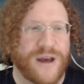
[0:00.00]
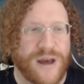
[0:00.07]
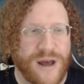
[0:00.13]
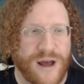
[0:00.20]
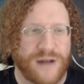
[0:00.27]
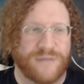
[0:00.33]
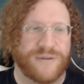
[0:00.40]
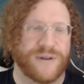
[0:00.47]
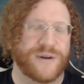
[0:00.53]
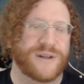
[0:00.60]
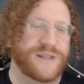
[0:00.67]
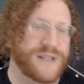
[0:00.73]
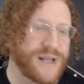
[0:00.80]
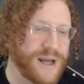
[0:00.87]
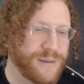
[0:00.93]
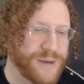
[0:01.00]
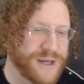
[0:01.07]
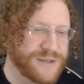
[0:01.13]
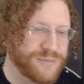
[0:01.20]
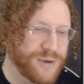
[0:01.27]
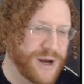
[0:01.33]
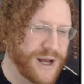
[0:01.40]
Confluence, and
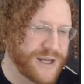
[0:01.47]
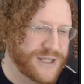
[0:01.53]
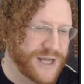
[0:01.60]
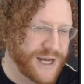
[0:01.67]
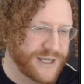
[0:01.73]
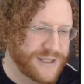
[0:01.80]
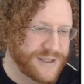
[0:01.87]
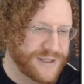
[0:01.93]
MS Project.